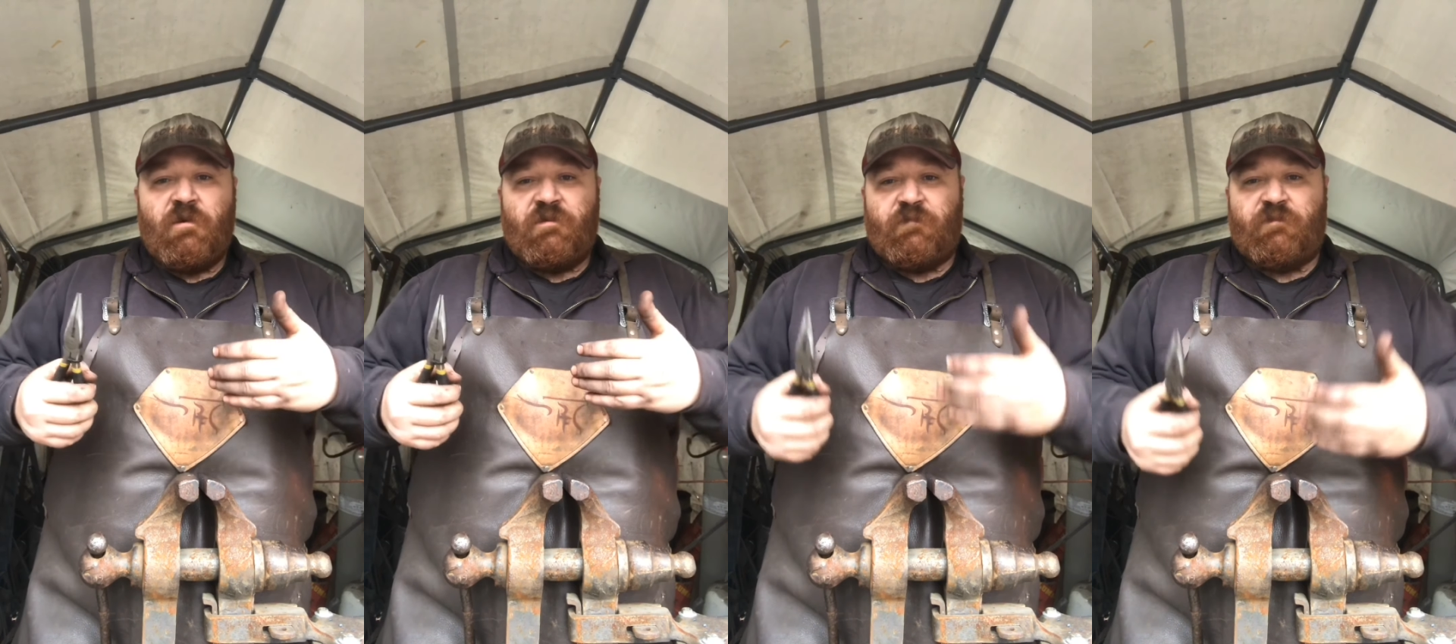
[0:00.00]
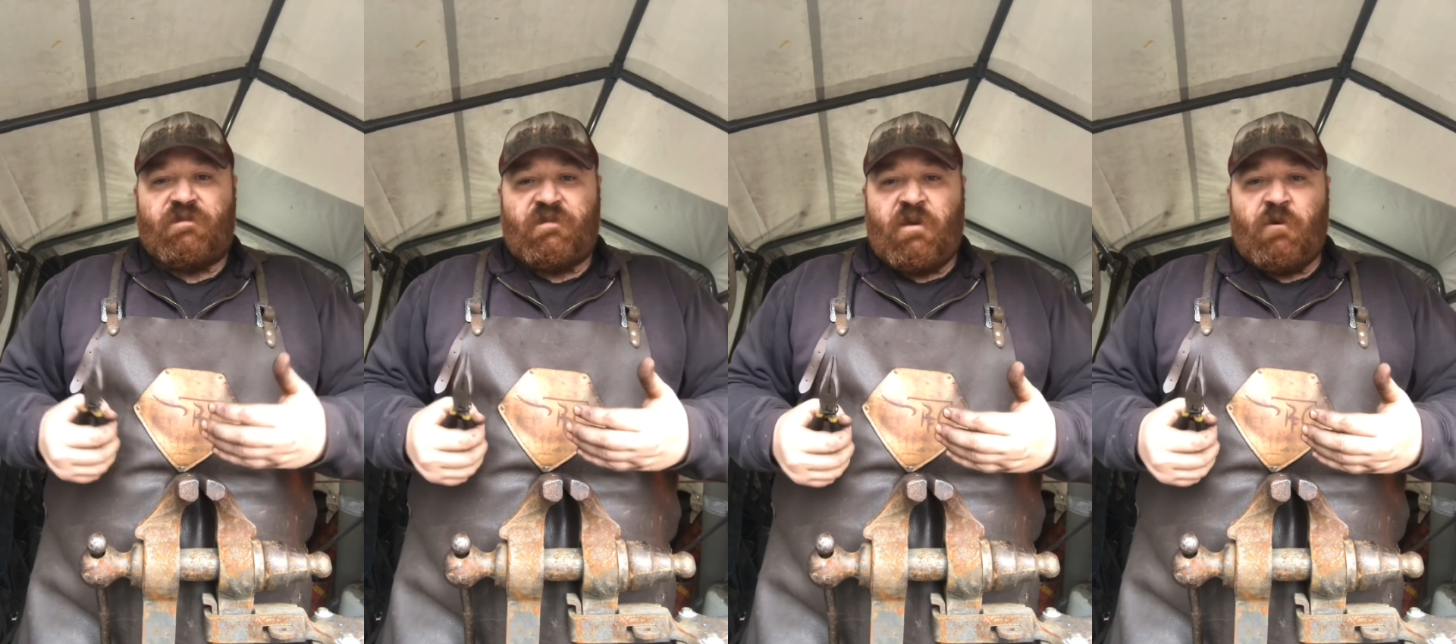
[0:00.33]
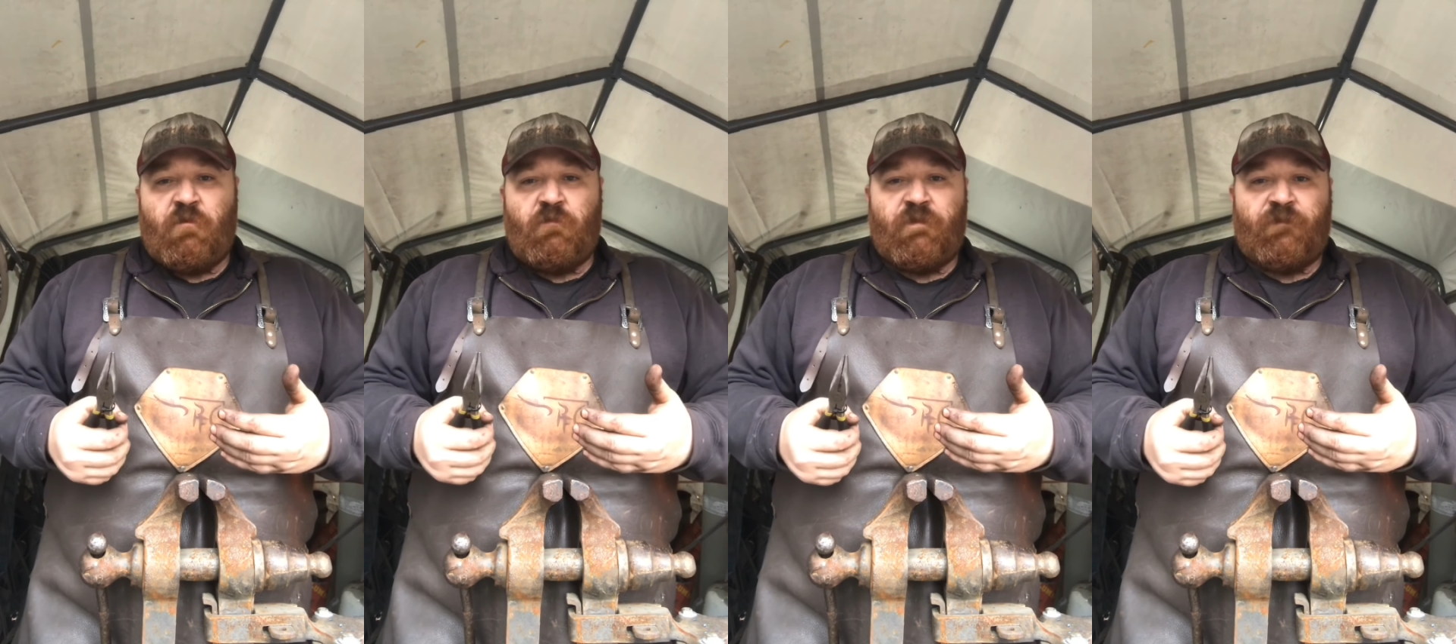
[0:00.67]
some
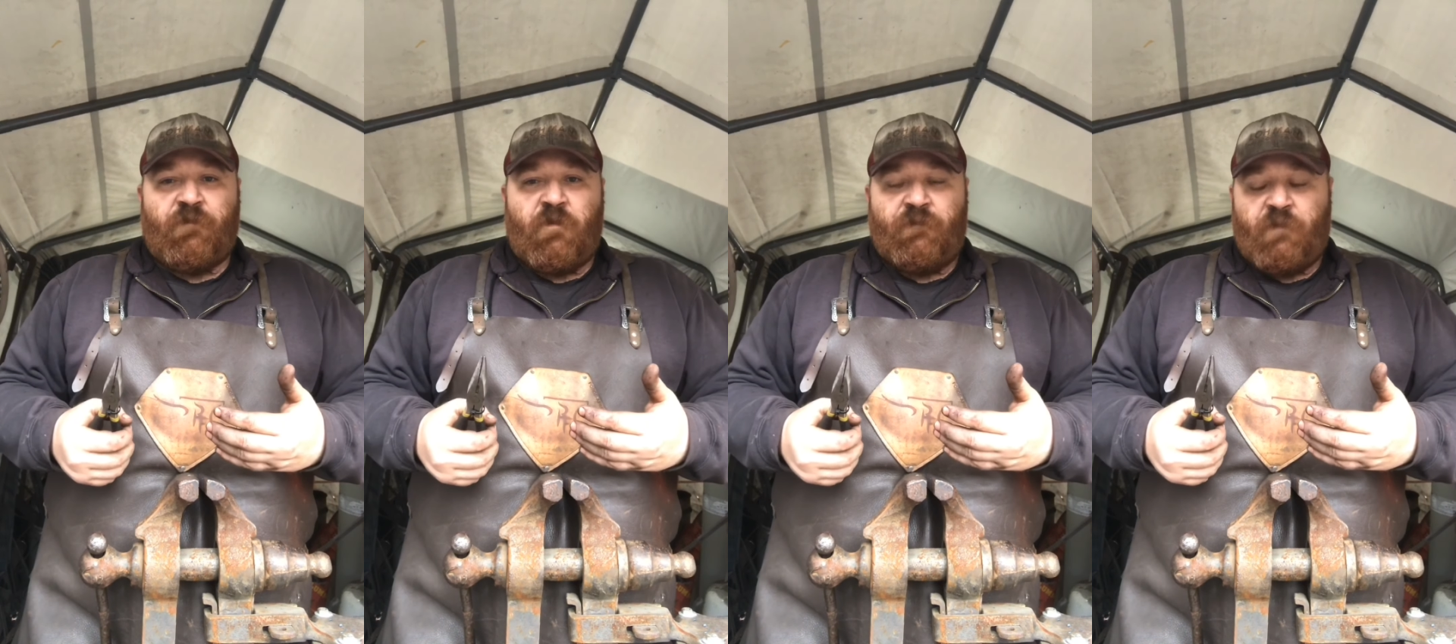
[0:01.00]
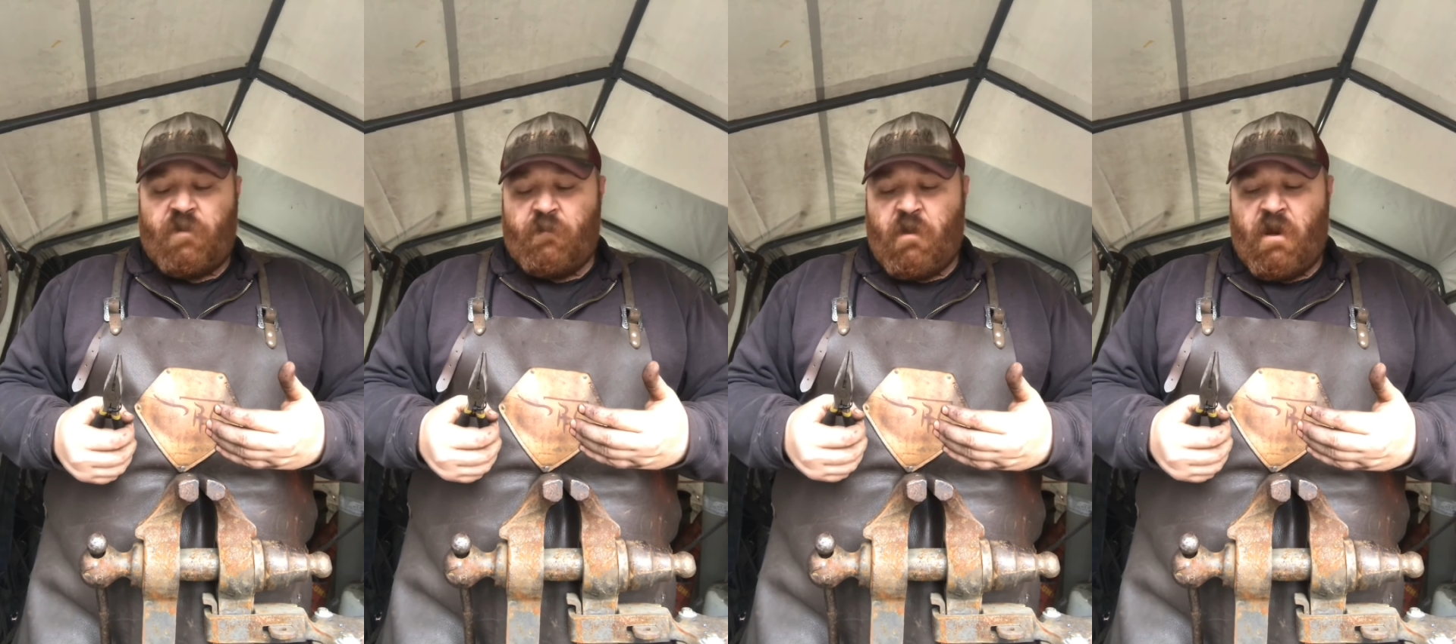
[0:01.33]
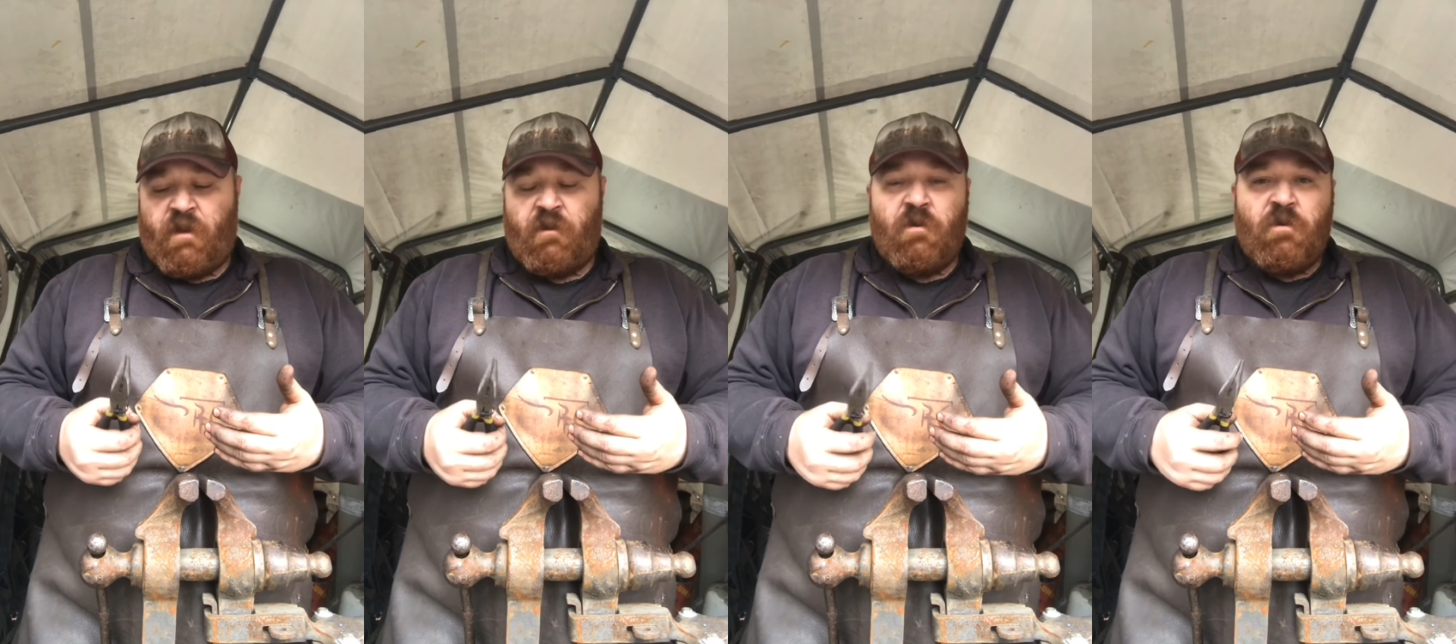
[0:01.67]
steel for a friend of mine.